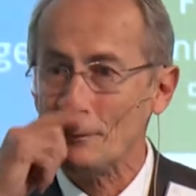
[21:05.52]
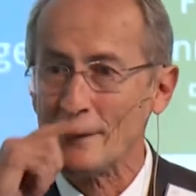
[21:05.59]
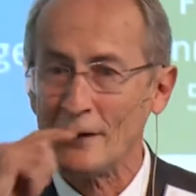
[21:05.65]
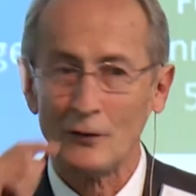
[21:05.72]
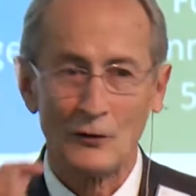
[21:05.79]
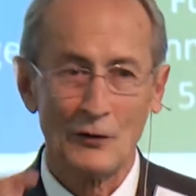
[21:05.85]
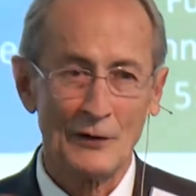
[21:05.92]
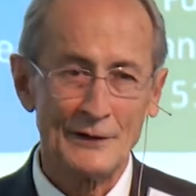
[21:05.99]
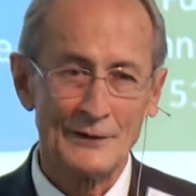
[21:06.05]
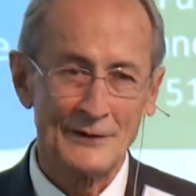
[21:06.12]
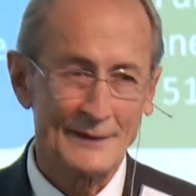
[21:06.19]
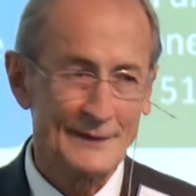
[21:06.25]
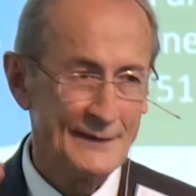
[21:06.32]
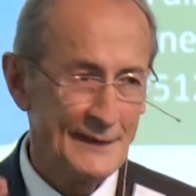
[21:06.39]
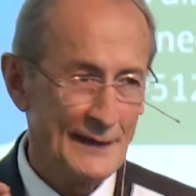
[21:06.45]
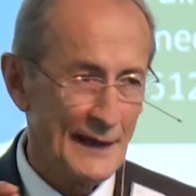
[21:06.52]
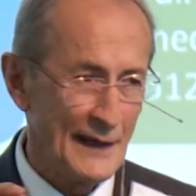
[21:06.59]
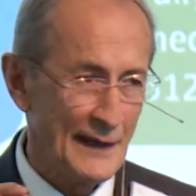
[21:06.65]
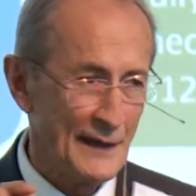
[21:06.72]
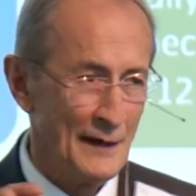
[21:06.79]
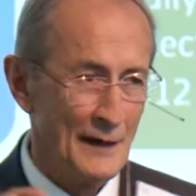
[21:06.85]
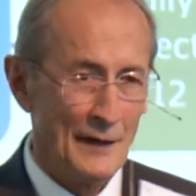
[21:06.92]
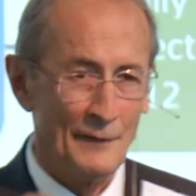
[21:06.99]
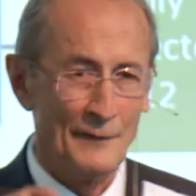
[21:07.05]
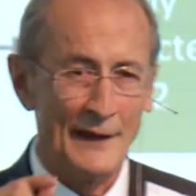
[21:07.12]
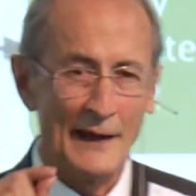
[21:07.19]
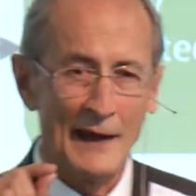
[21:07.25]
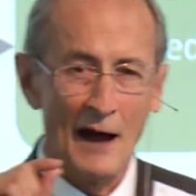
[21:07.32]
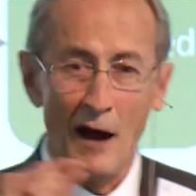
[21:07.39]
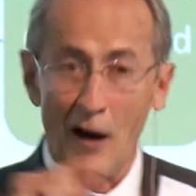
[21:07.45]
you're going to see
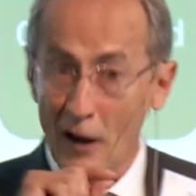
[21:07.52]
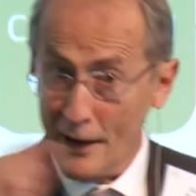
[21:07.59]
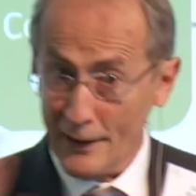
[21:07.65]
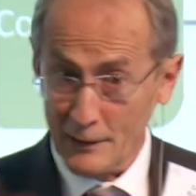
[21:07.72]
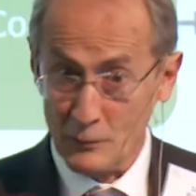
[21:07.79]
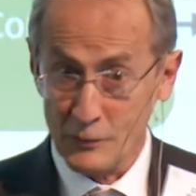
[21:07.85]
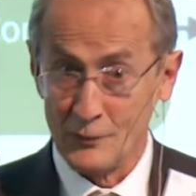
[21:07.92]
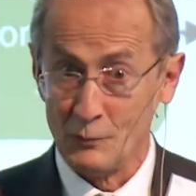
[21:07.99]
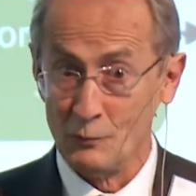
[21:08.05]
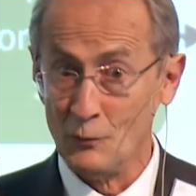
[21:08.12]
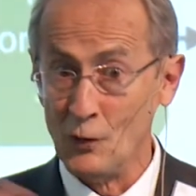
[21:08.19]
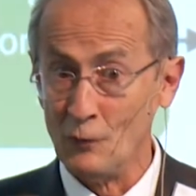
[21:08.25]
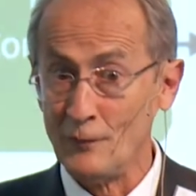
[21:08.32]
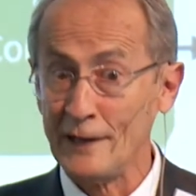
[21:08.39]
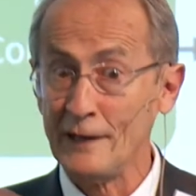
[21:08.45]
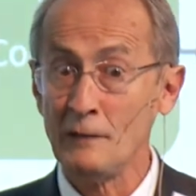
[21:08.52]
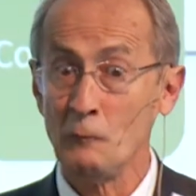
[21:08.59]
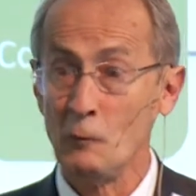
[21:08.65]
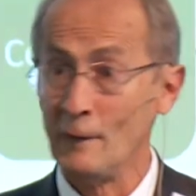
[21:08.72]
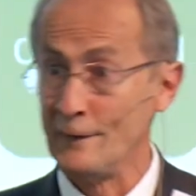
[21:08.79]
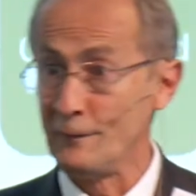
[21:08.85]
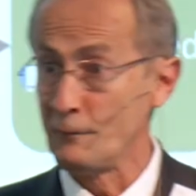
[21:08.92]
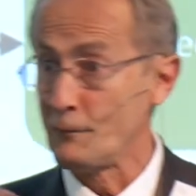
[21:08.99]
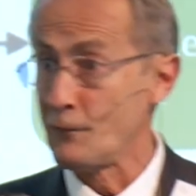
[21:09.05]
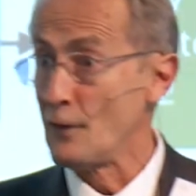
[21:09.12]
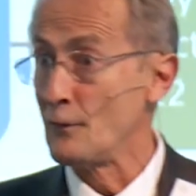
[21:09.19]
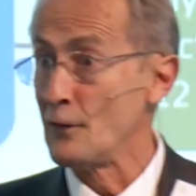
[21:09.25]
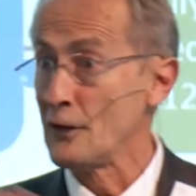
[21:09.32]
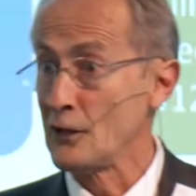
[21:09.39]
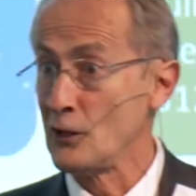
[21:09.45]
the eye moving
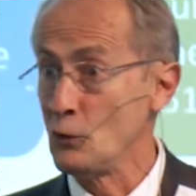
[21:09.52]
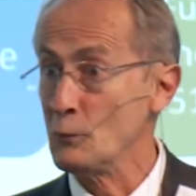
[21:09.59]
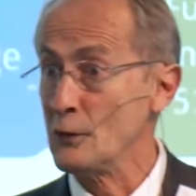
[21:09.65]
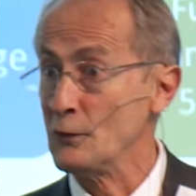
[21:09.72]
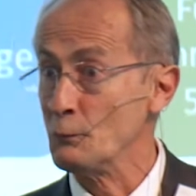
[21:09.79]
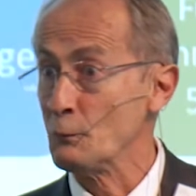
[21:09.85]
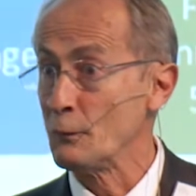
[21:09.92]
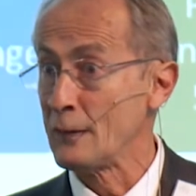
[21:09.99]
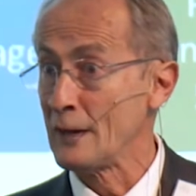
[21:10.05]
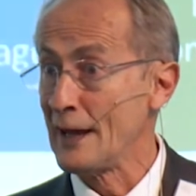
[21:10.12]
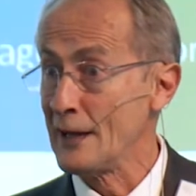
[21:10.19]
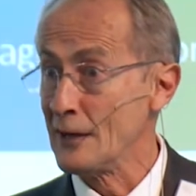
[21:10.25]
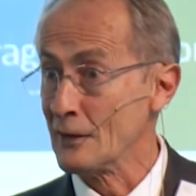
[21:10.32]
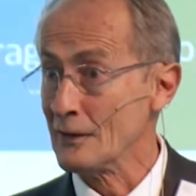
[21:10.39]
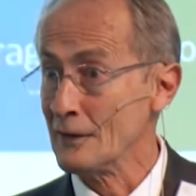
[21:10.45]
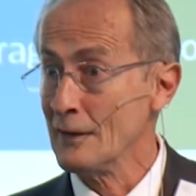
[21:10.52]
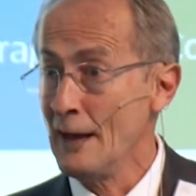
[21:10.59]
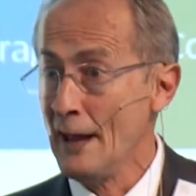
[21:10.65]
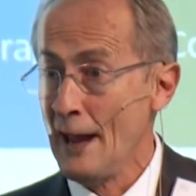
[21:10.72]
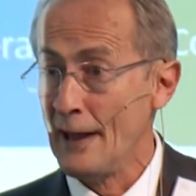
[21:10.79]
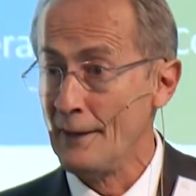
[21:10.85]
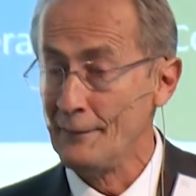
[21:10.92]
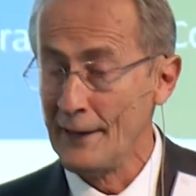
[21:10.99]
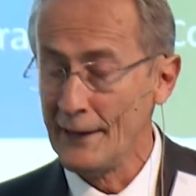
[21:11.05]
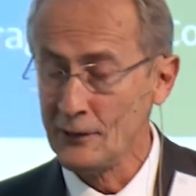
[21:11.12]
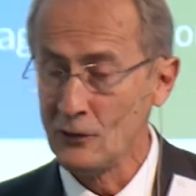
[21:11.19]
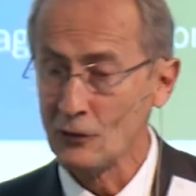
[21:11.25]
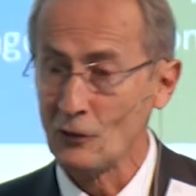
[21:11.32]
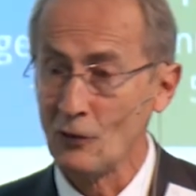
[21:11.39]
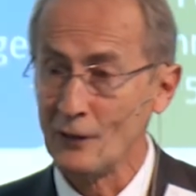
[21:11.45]
from the human player, and then
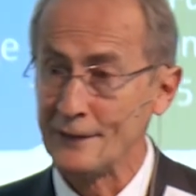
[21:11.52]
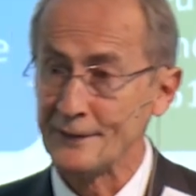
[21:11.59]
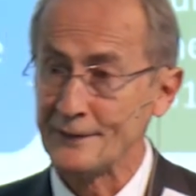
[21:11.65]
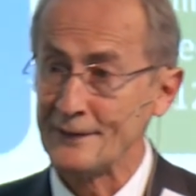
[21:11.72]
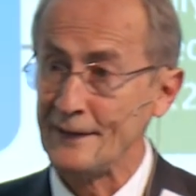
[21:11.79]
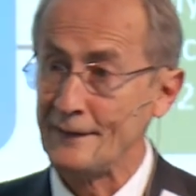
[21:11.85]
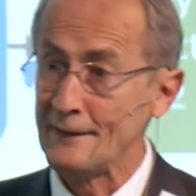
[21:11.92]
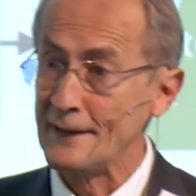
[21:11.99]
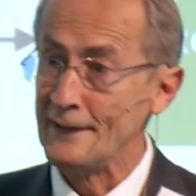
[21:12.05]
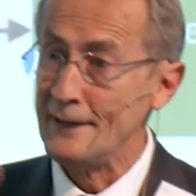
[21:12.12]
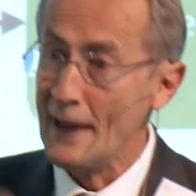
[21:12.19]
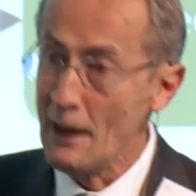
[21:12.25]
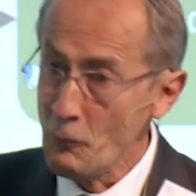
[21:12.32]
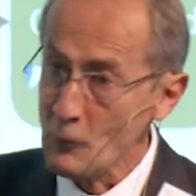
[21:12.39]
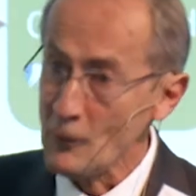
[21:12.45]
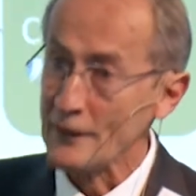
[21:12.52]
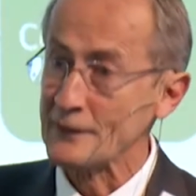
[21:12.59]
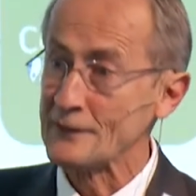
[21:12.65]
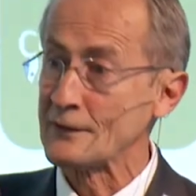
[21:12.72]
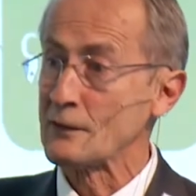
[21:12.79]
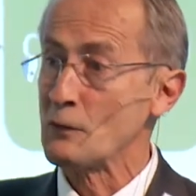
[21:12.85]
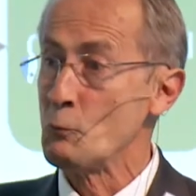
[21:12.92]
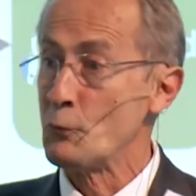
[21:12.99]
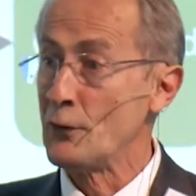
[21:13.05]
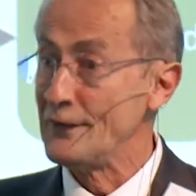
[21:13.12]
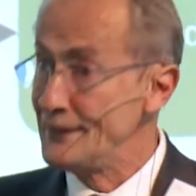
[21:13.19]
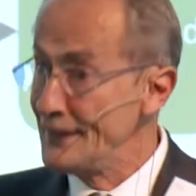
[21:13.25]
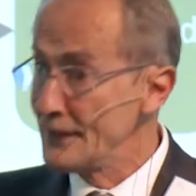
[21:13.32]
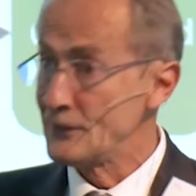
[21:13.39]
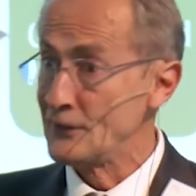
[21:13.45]
you're going to see the network's
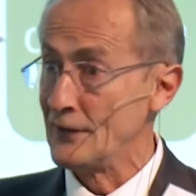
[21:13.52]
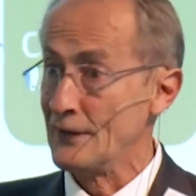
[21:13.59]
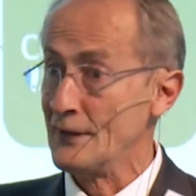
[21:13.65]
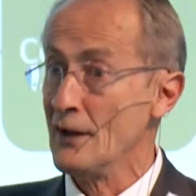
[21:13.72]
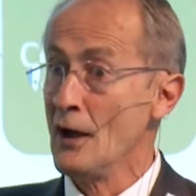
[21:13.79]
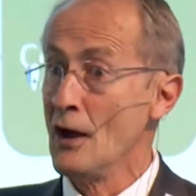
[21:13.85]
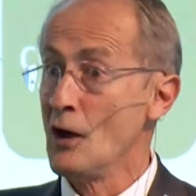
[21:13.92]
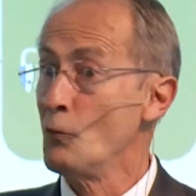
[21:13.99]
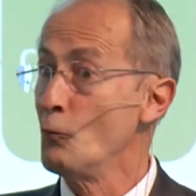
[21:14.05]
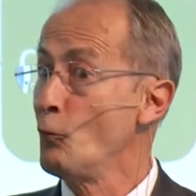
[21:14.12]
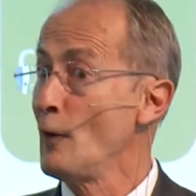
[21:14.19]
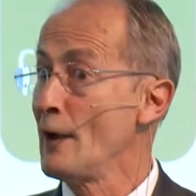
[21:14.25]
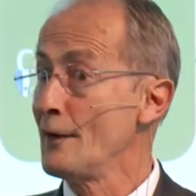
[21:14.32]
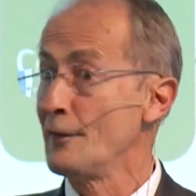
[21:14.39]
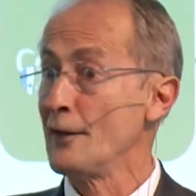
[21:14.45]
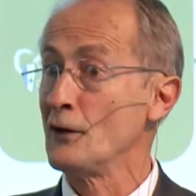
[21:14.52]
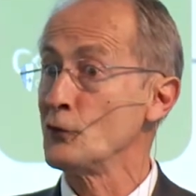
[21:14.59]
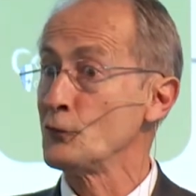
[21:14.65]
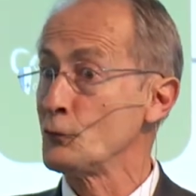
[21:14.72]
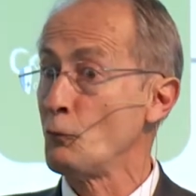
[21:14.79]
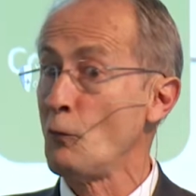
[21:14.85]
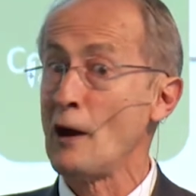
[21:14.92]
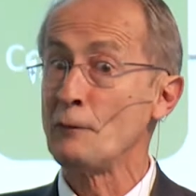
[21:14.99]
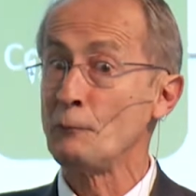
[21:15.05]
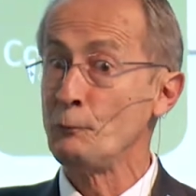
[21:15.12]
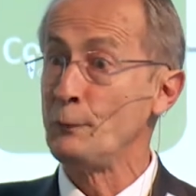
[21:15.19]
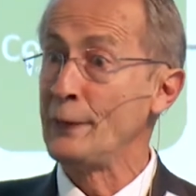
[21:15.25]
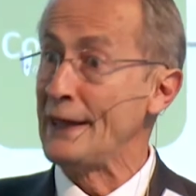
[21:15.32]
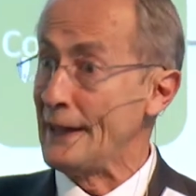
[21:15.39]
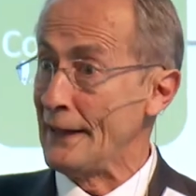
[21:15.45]
prediction of where those
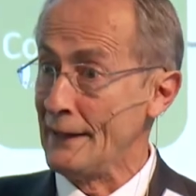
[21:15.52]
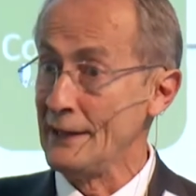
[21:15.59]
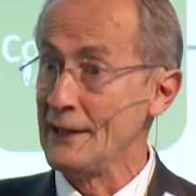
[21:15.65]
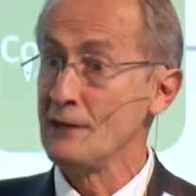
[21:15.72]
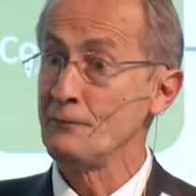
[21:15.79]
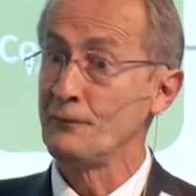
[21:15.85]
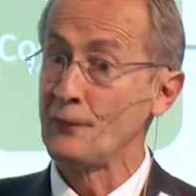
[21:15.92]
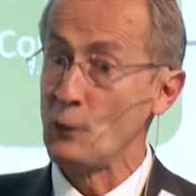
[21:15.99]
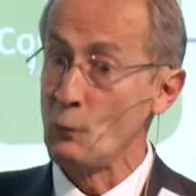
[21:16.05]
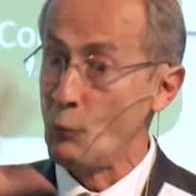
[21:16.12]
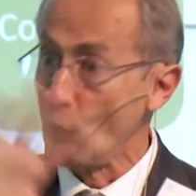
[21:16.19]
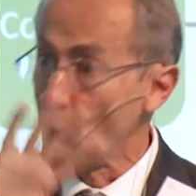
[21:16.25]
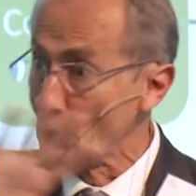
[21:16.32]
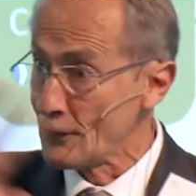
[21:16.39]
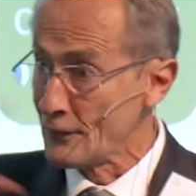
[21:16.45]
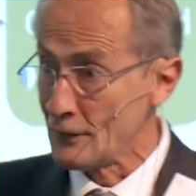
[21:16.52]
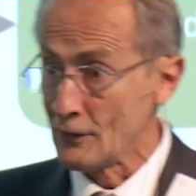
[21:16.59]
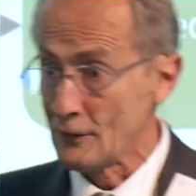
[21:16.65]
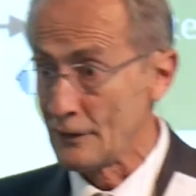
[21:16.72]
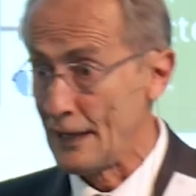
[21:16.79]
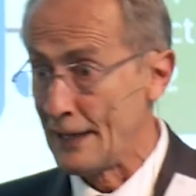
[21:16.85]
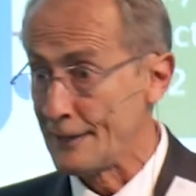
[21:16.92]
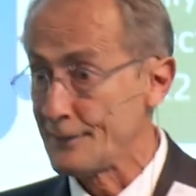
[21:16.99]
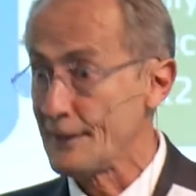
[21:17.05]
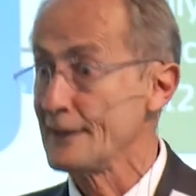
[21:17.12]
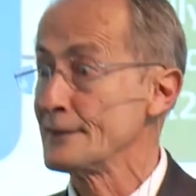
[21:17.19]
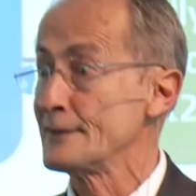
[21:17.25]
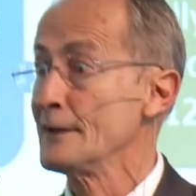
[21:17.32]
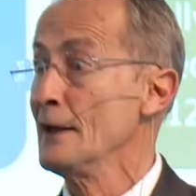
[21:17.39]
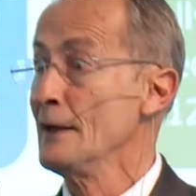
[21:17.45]
would be. If the board looked like this,